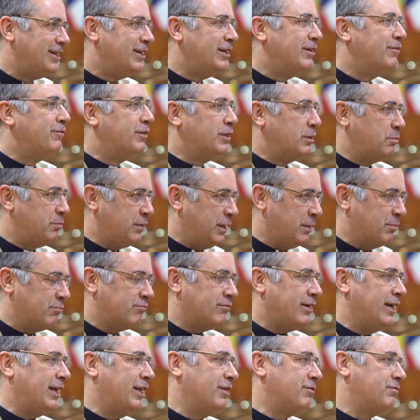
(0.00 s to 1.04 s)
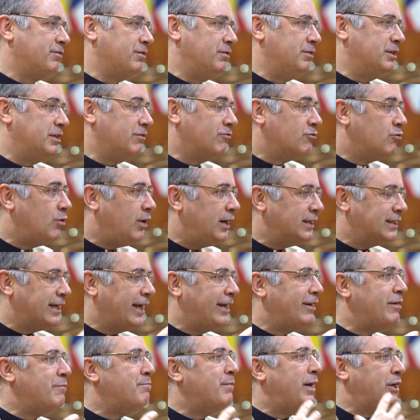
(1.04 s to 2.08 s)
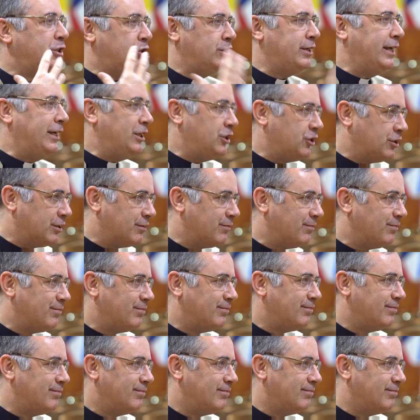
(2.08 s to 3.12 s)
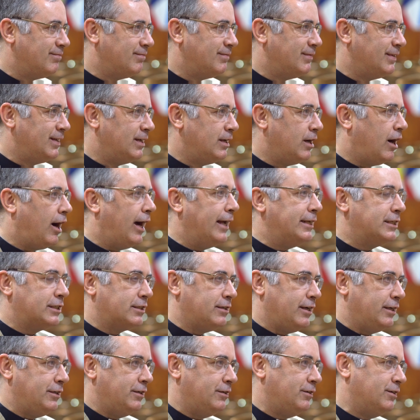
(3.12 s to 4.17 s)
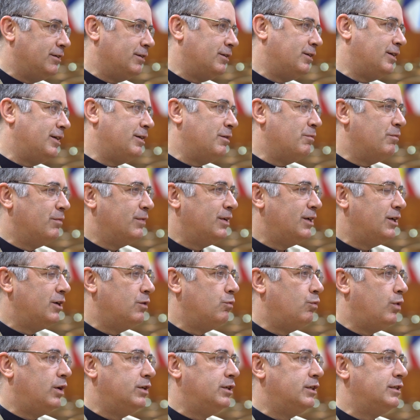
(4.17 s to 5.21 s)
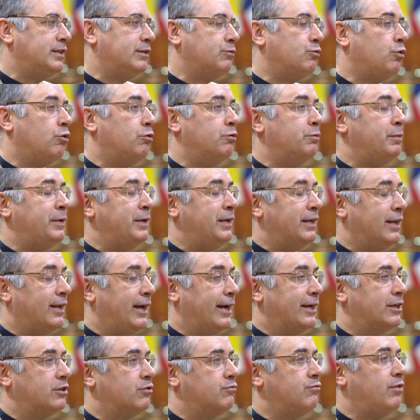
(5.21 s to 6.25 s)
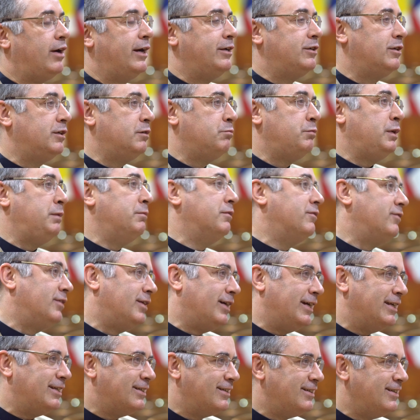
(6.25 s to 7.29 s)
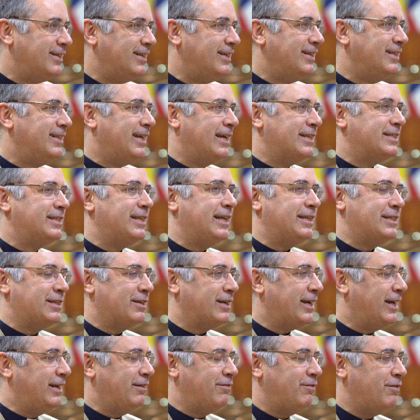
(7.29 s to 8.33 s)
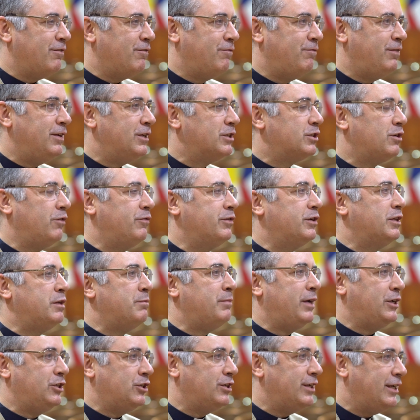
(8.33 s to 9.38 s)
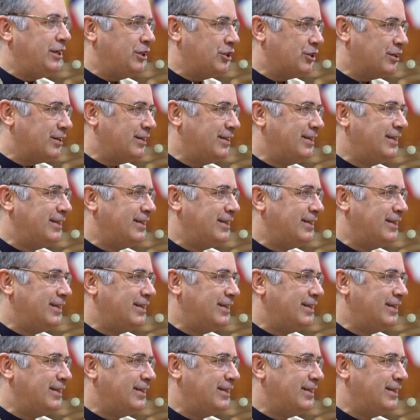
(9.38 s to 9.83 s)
for the big breakthroughs. It requires a kind of imagination. Einstein wondered what would it be like to ride on a beam of light. That's a kind of philosophical imagination.